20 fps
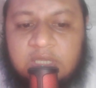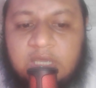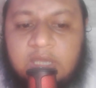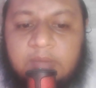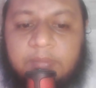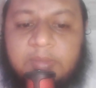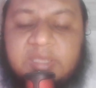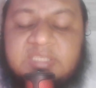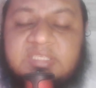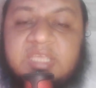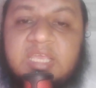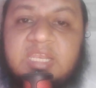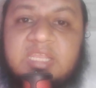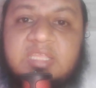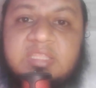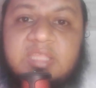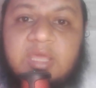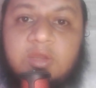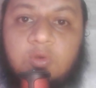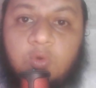by
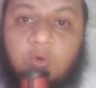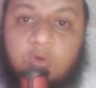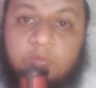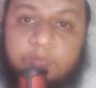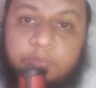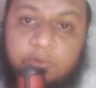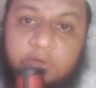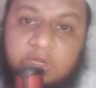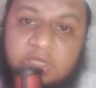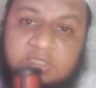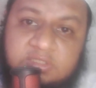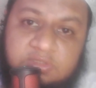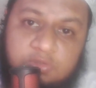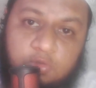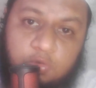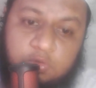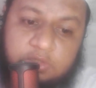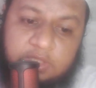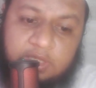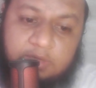selling their own products
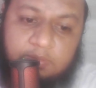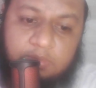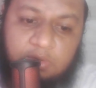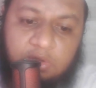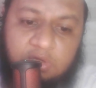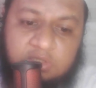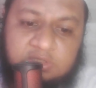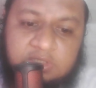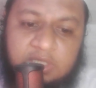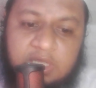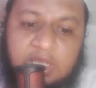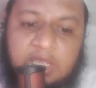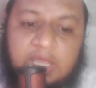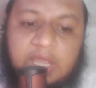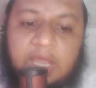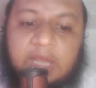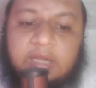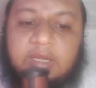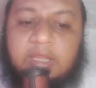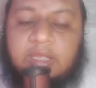through their blogs,
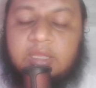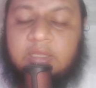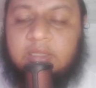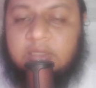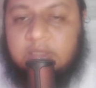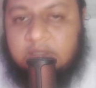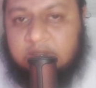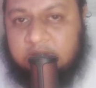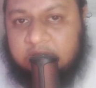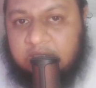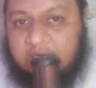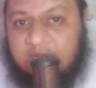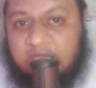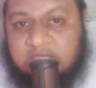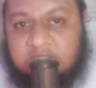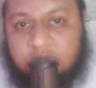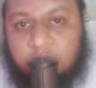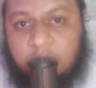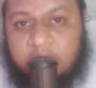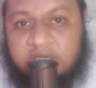and the
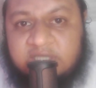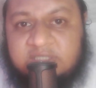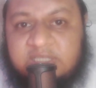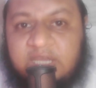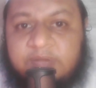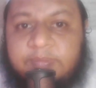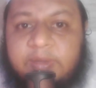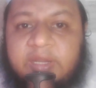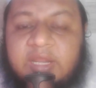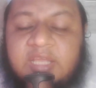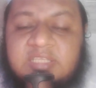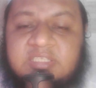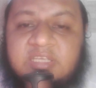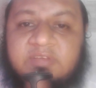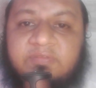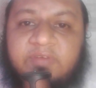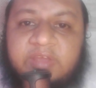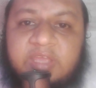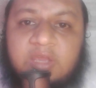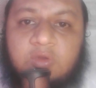last one is
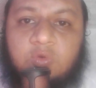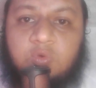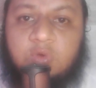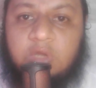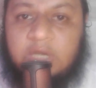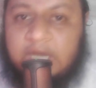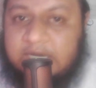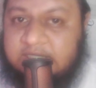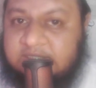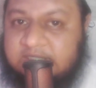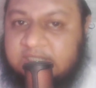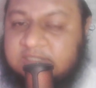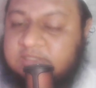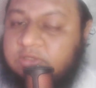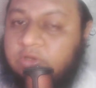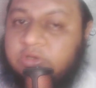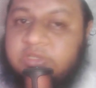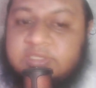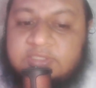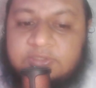advertising via Google AdSense
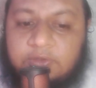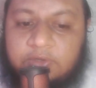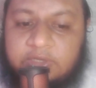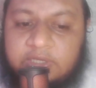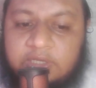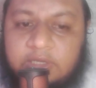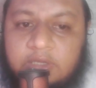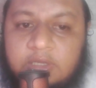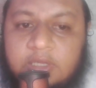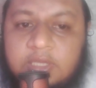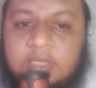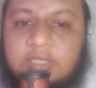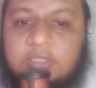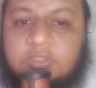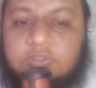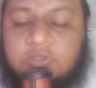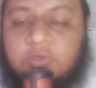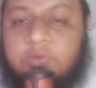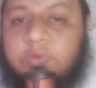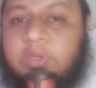or Ezoic.
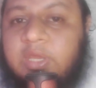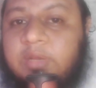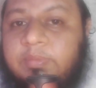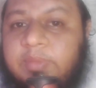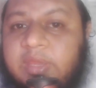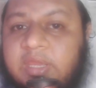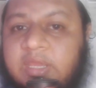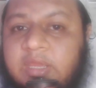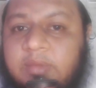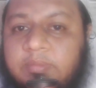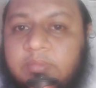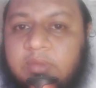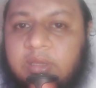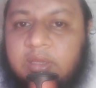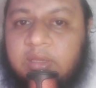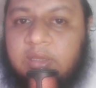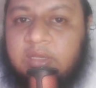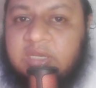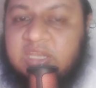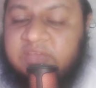So you can make
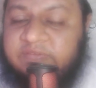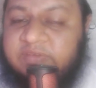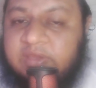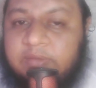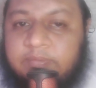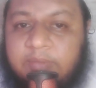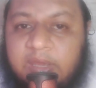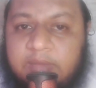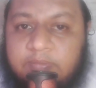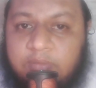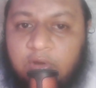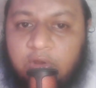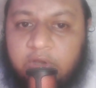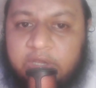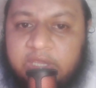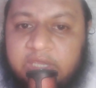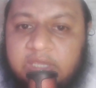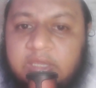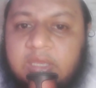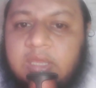a living by
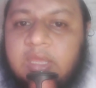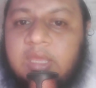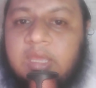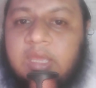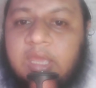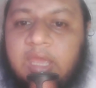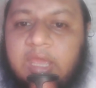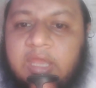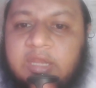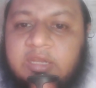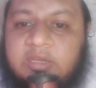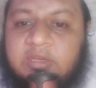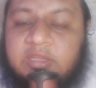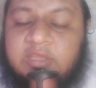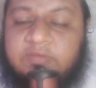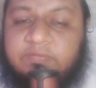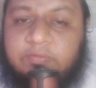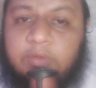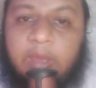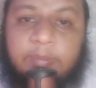blogging, and
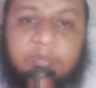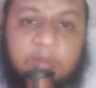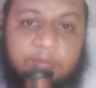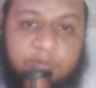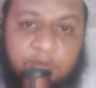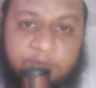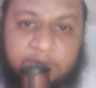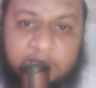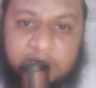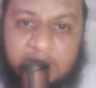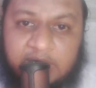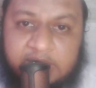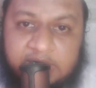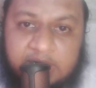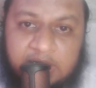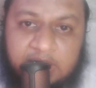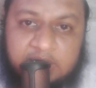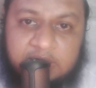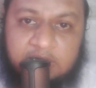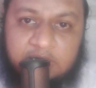if you have the proper
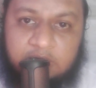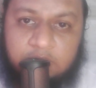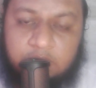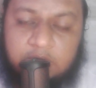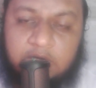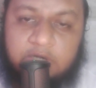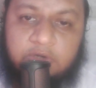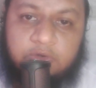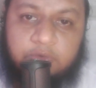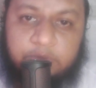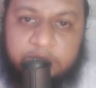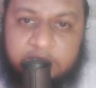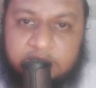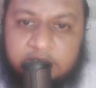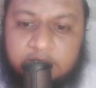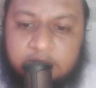guideline, you can do it.